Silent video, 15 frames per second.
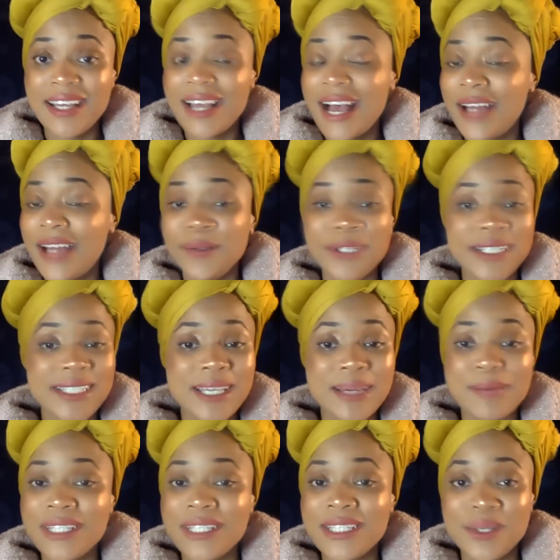I don't accept
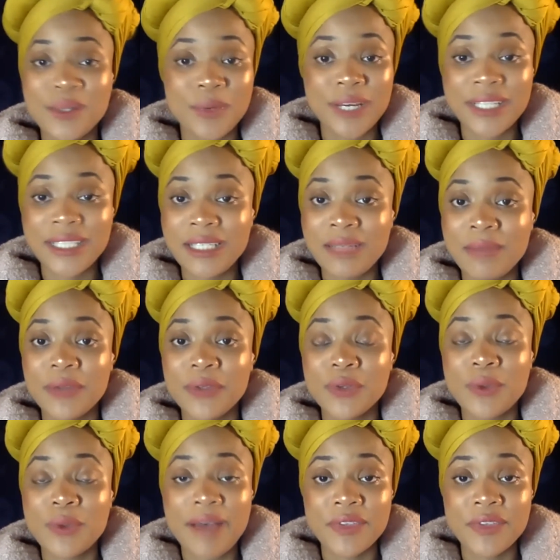just a direct email. You
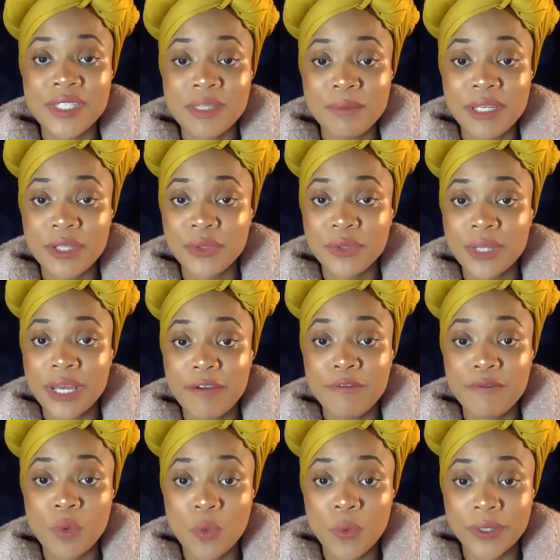have to submit it through that
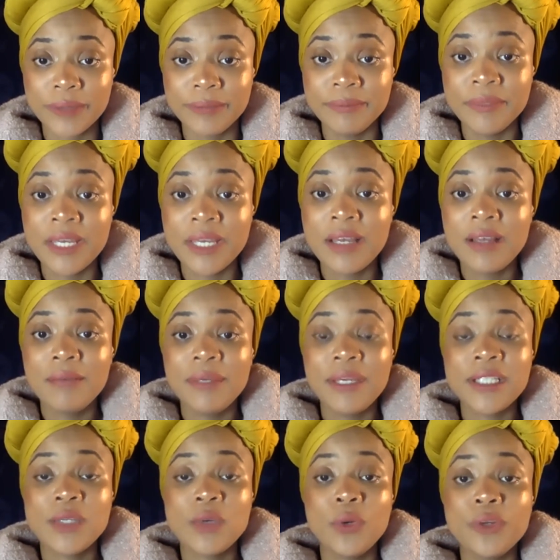form,
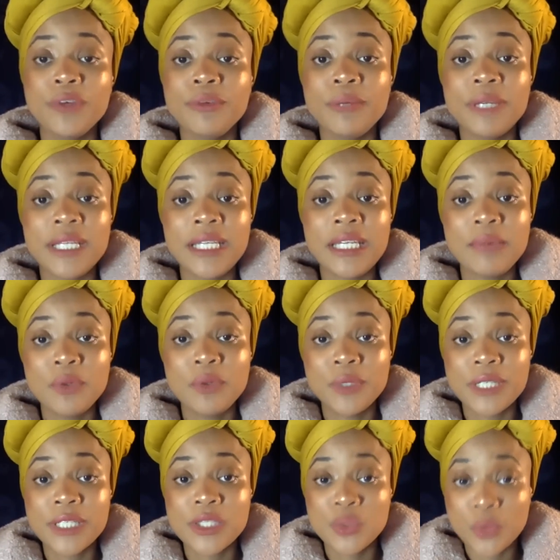because in order for me to keep doing
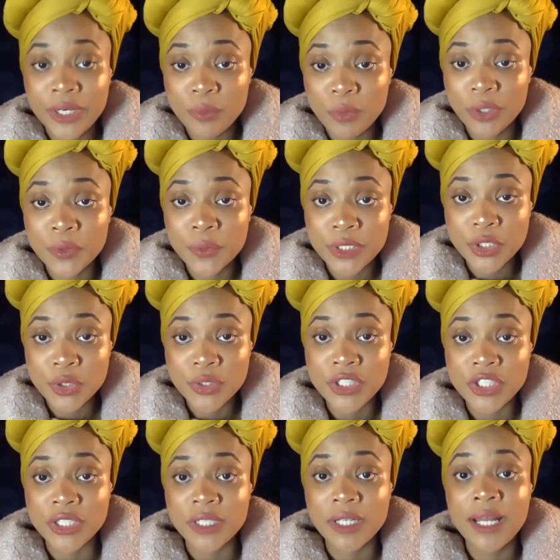this great work with
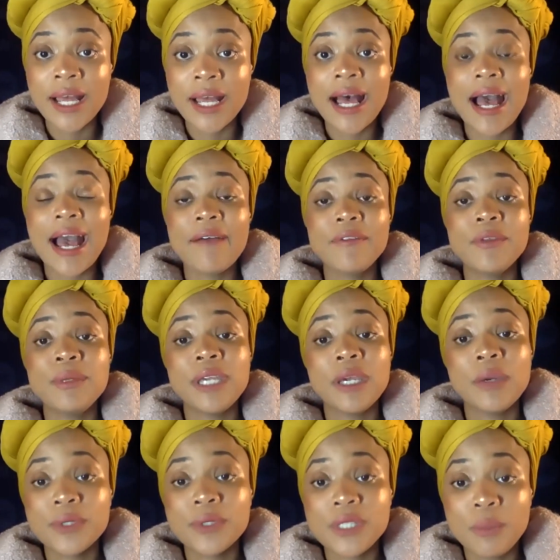Trisha, I have to be
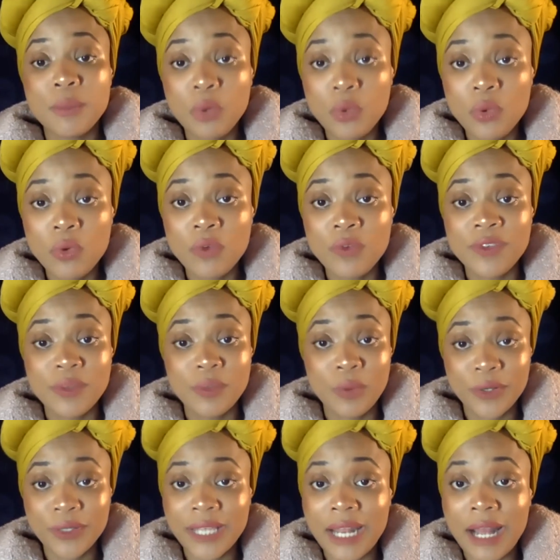able to prove the
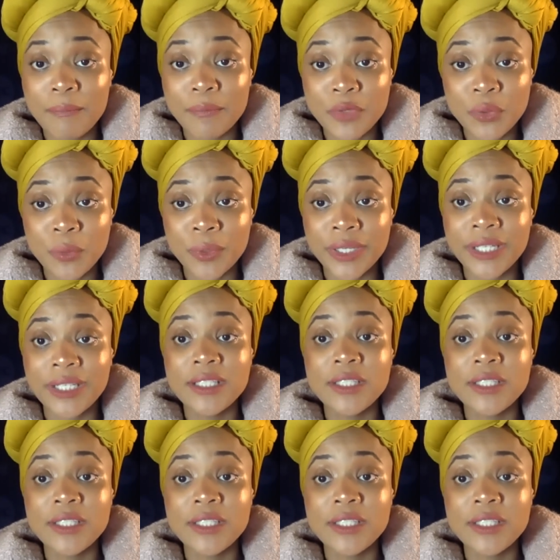work that I'm doing.